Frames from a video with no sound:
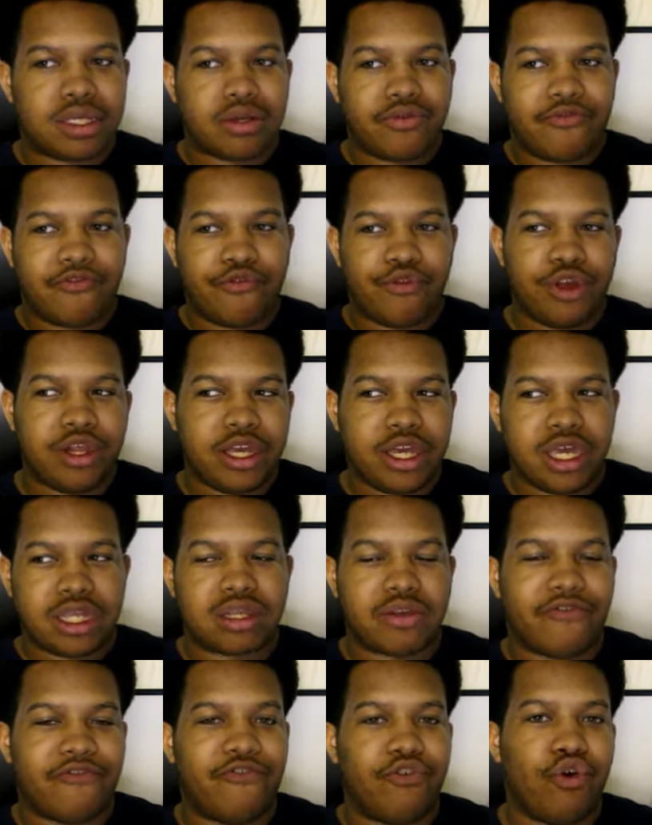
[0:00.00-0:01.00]
to really get
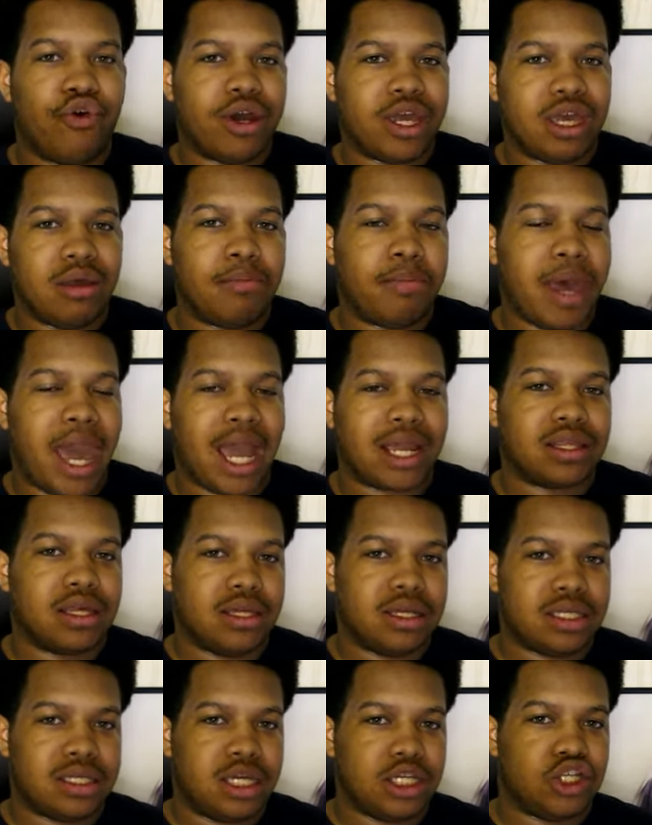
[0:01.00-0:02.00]
the full impact of
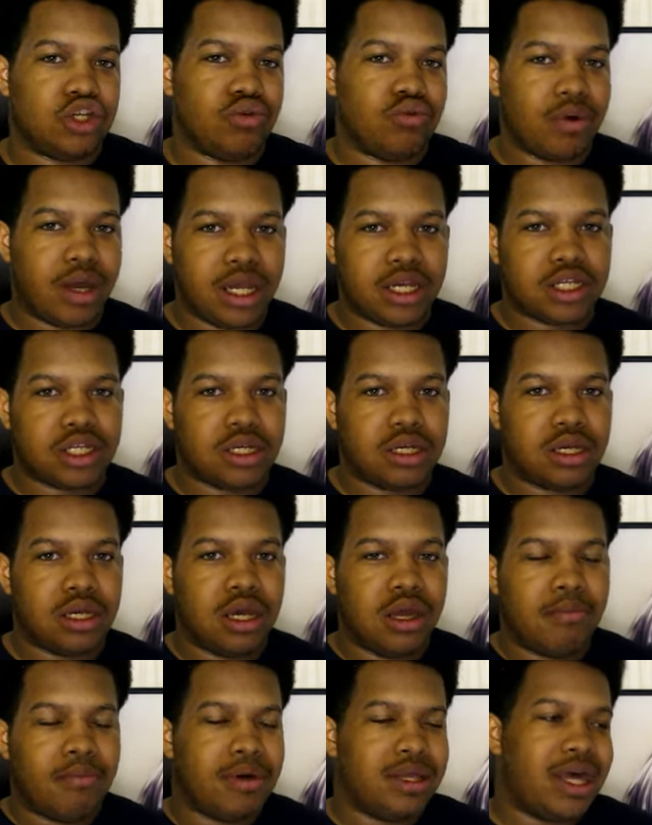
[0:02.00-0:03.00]
the situation.
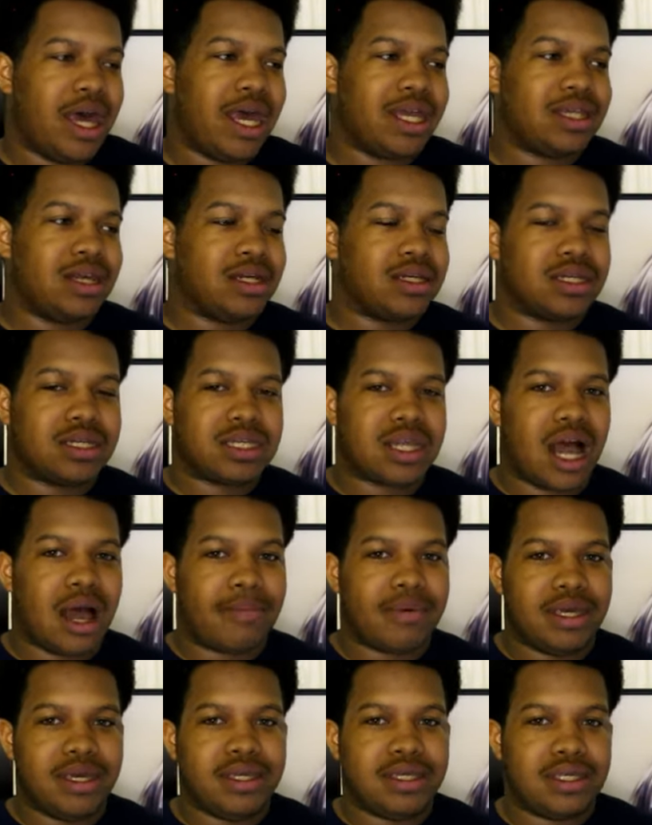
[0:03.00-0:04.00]
But that doesn't
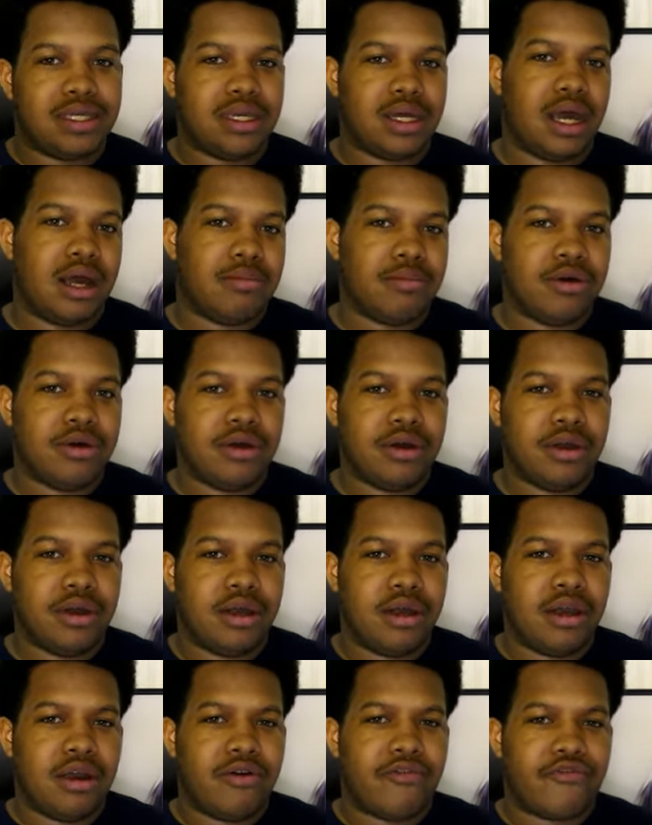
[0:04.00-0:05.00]
stop Isayama
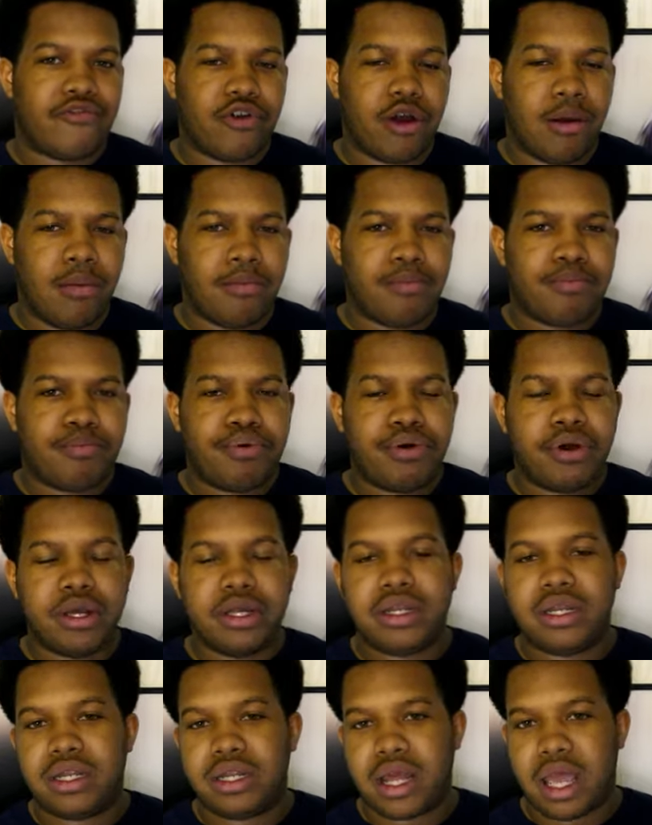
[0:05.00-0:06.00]
from
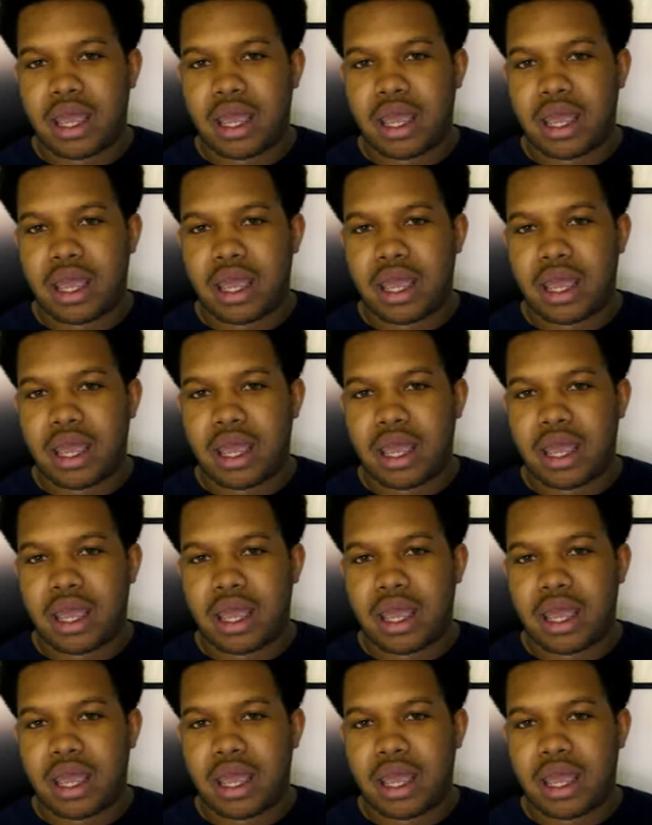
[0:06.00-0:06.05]
putting in